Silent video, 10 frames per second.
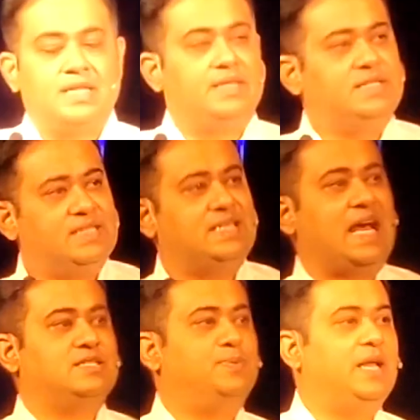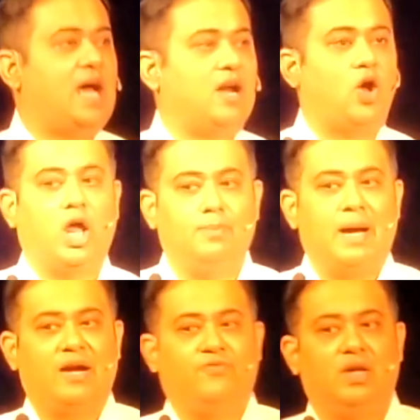This has been our
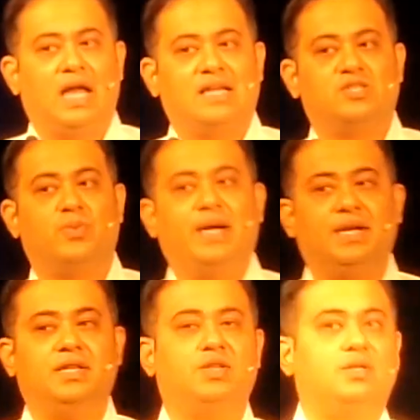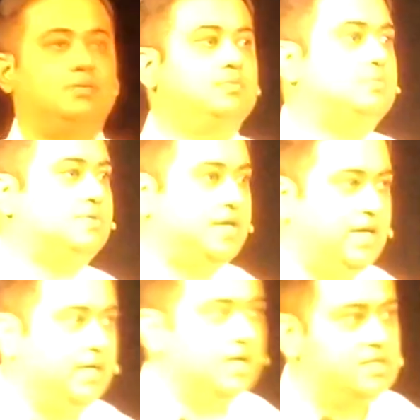hallmark for last 23
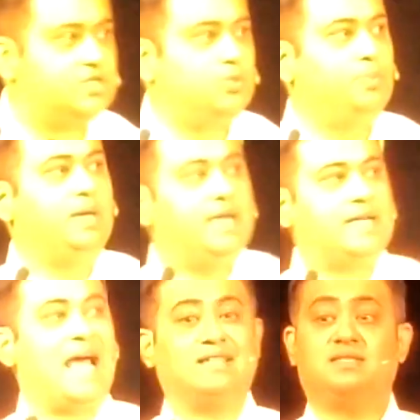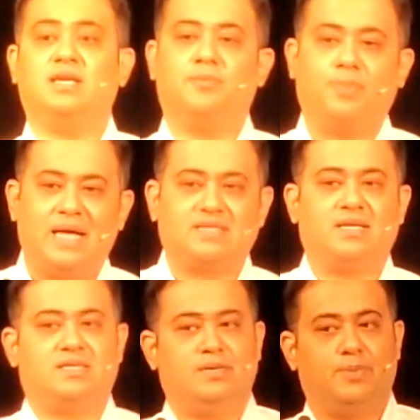years to meet and surpass
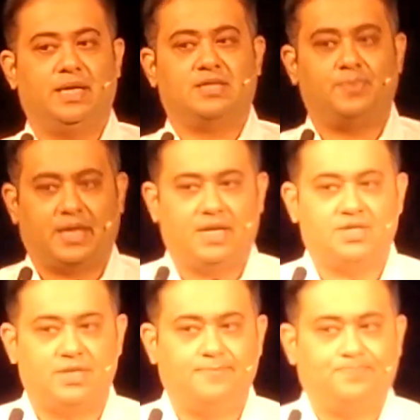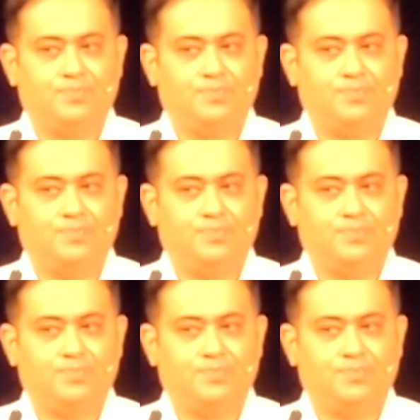customer expectation.